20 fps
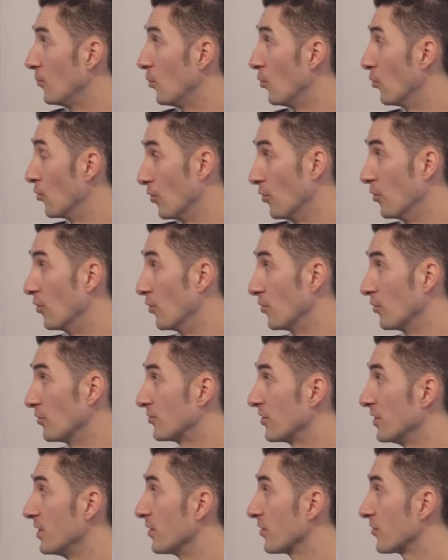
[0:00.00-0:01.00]
or
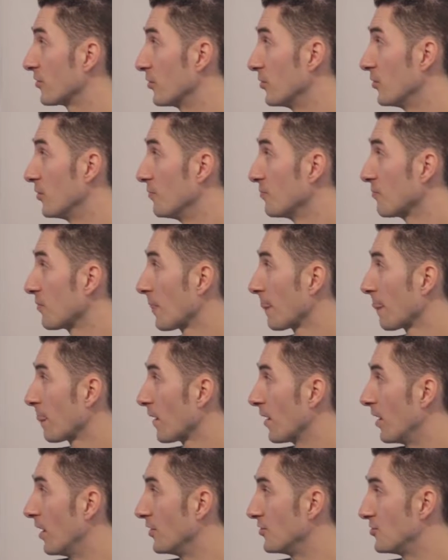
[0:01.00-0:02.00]
alternate store,
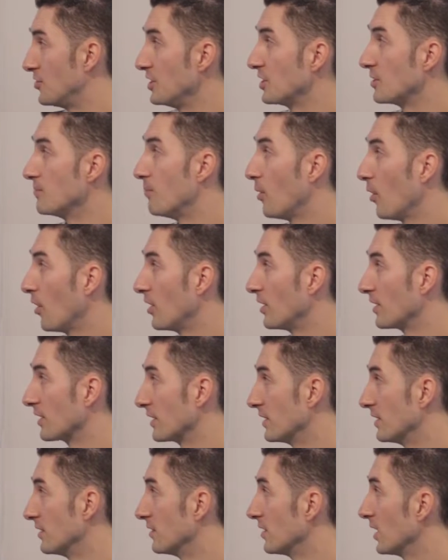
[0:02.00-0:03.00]
decompiling
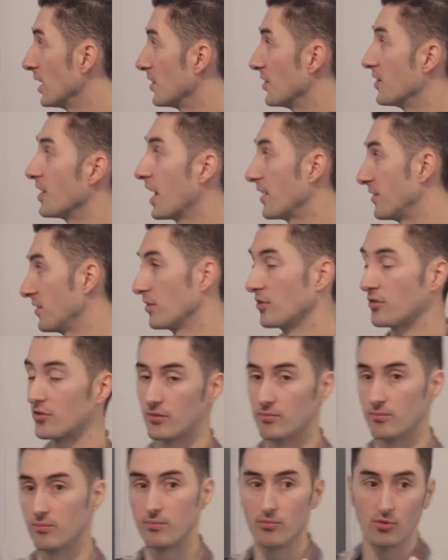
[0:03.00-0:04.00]
it, and then adding
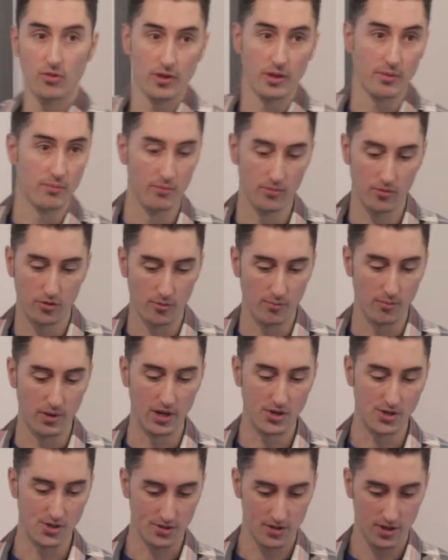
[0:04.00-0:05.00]
some
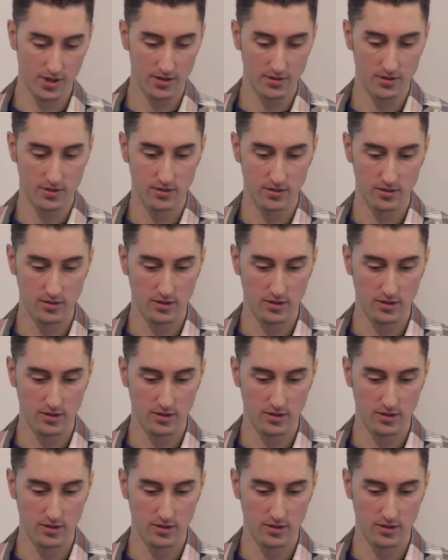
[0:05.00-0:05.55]
malicious code.